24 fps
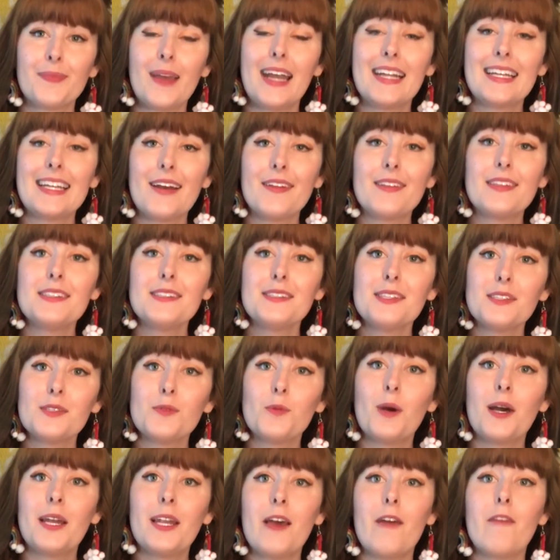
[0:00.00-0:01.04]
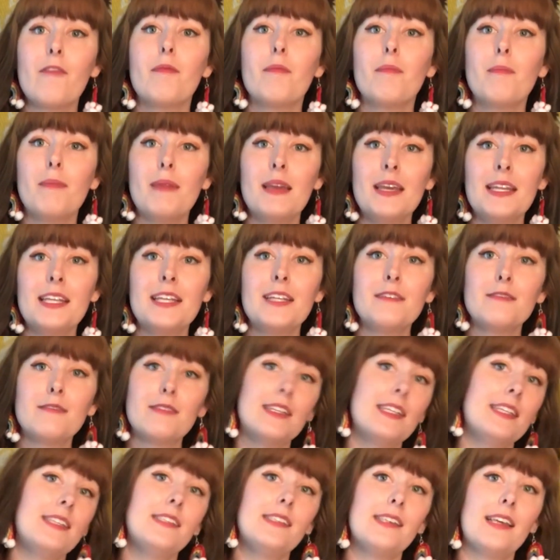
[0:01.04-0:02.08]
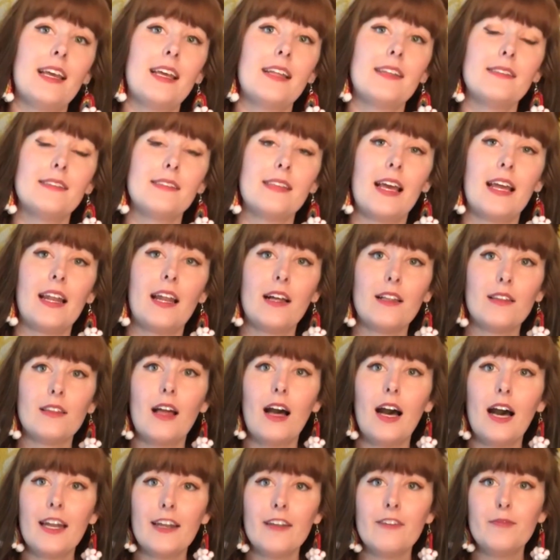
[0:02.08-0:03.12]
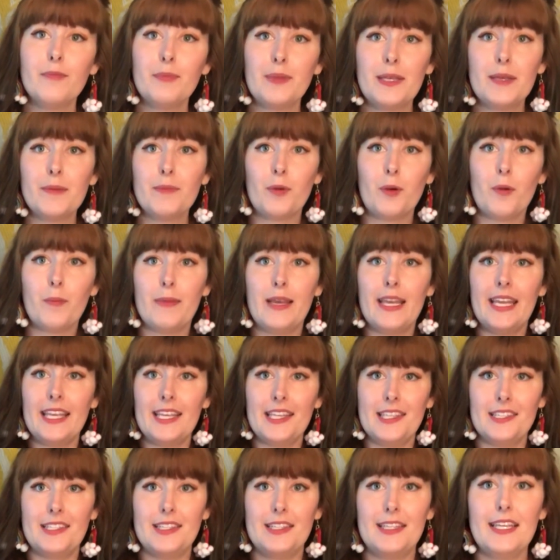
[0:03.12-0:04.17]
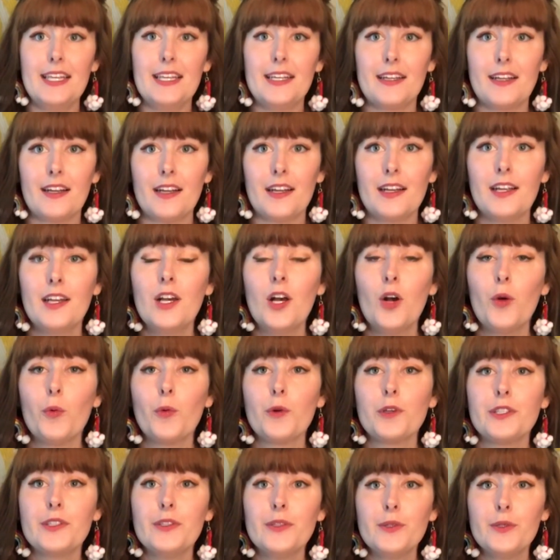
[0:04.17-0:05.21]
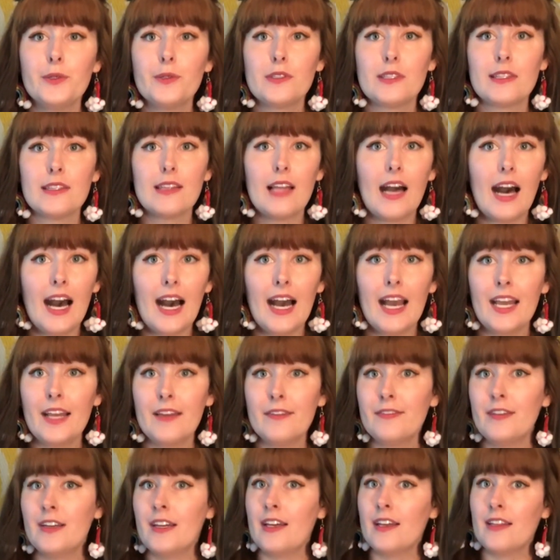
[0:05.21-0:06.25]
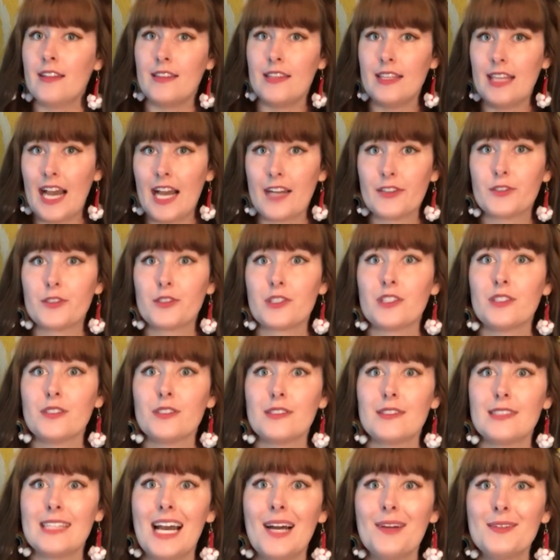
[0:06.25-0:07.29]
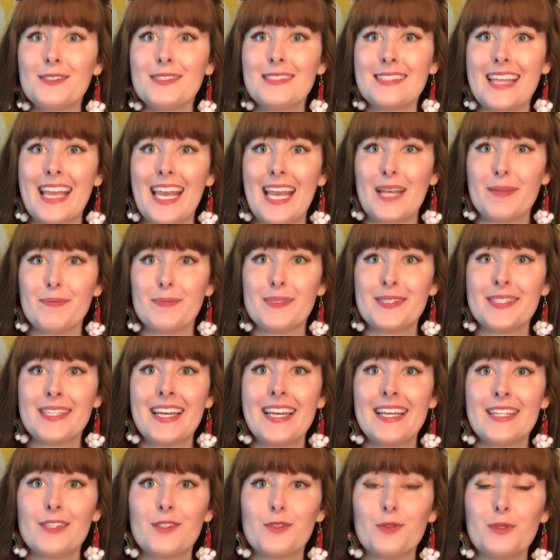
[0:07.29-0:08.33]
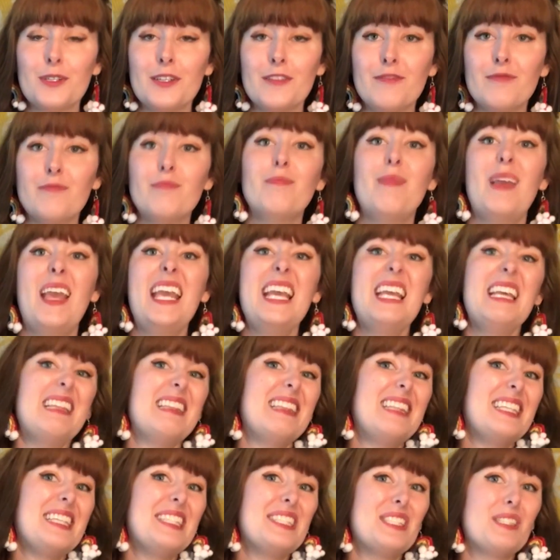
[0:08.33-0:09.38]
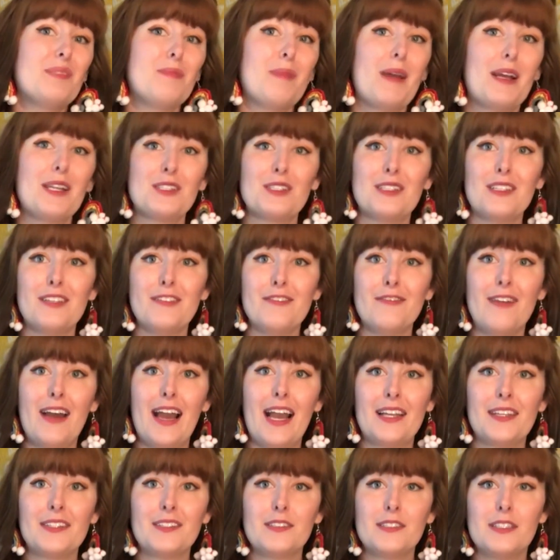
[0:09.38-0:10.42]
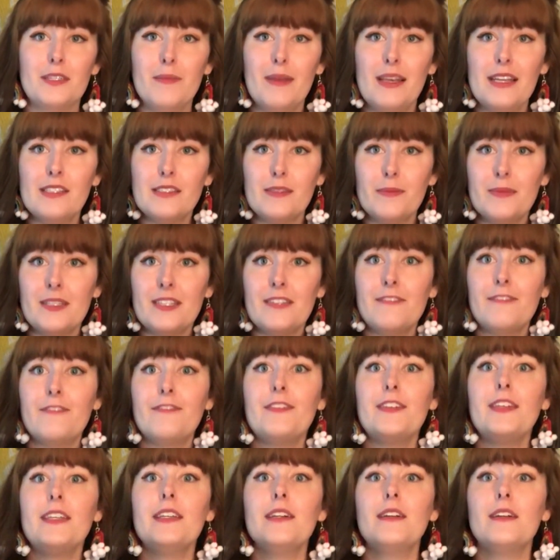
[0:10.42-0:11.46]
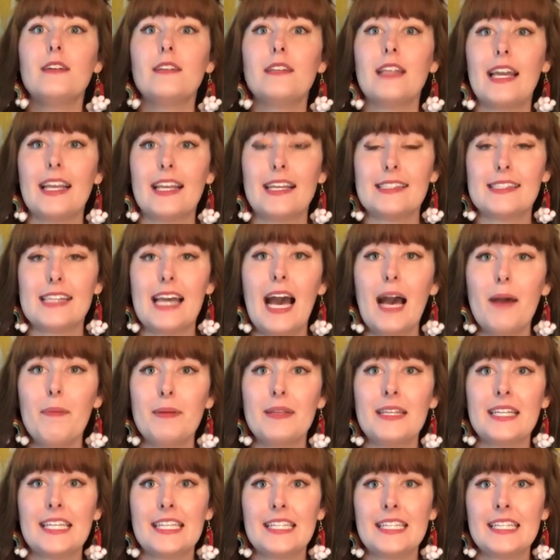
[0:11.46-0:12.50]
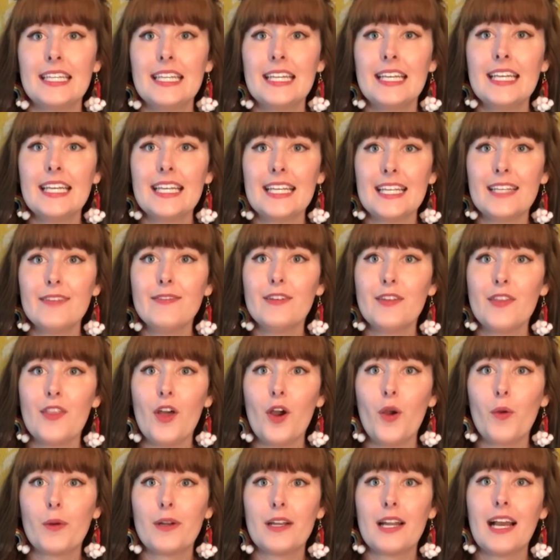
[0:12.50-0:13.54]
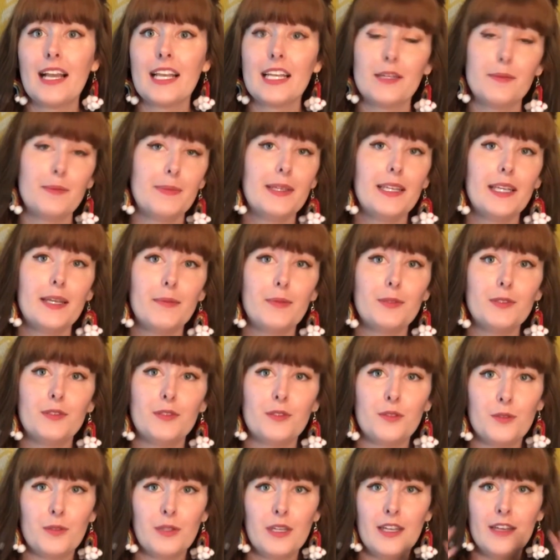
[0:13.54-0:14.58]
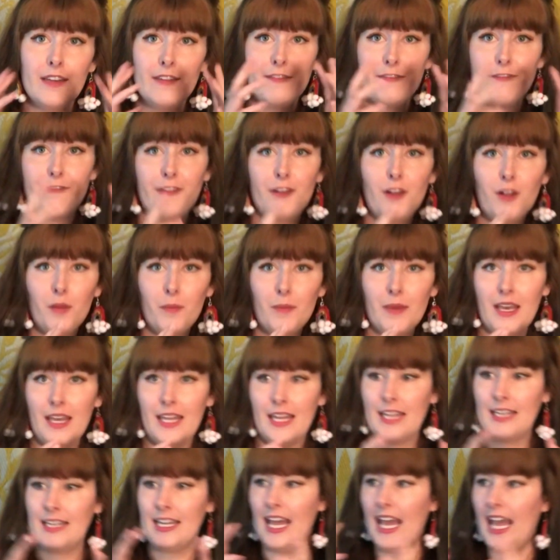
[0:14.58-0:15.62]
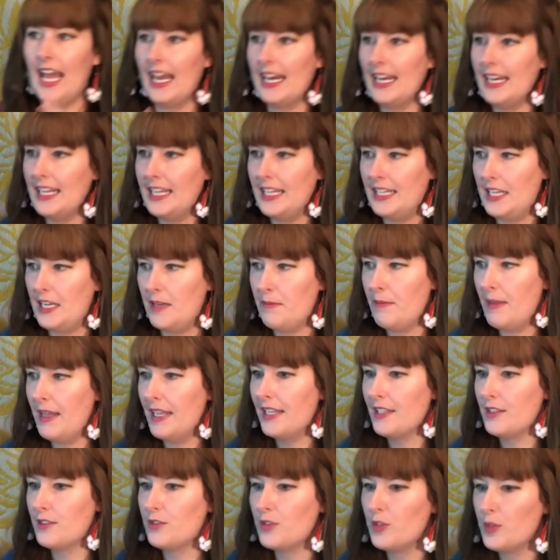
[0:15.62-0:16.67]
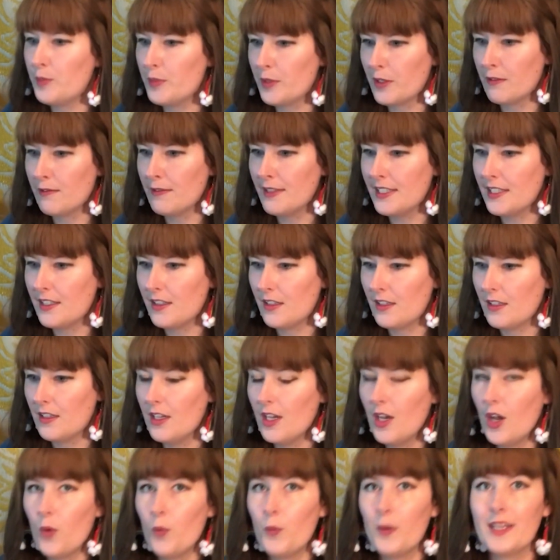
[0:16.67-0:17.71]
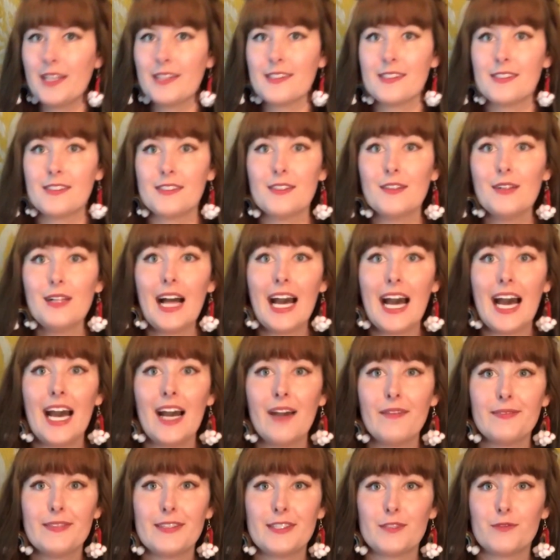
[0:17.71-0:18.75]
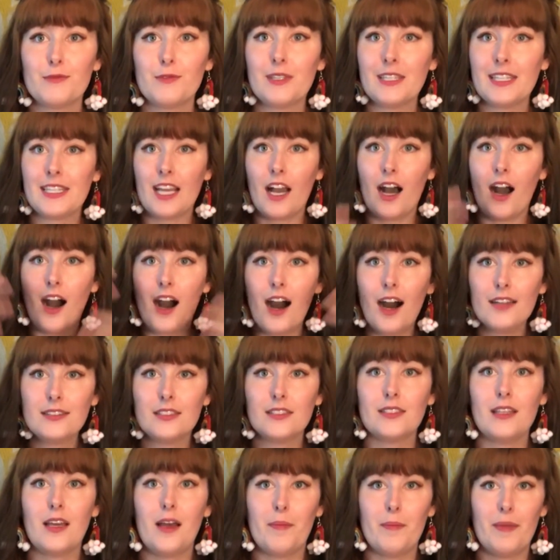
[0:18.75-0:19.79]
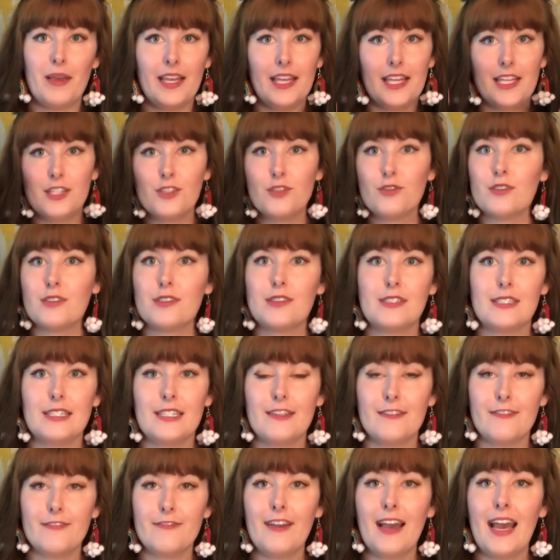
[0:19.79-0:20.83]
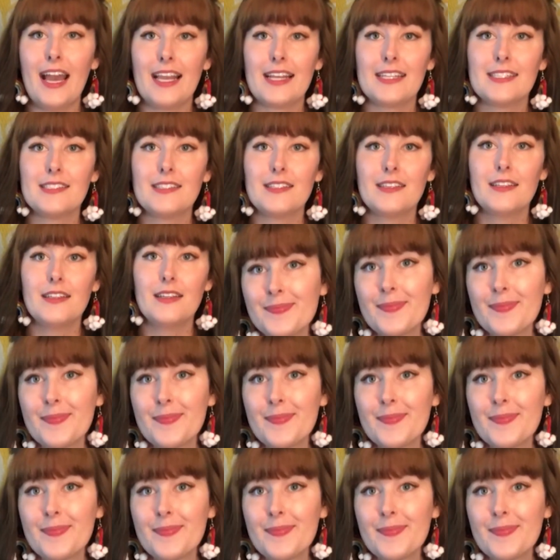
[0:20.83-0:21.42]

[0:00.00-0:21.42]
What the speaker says: Now, this is one of many reasons that a lot of people making theater will use live theatrical soundscapes to sort of make these special effects, to make something feel like it's happening, even though we're not going to be able to film it and edit it and make it super real. We can still have this really awesome, interesting effect.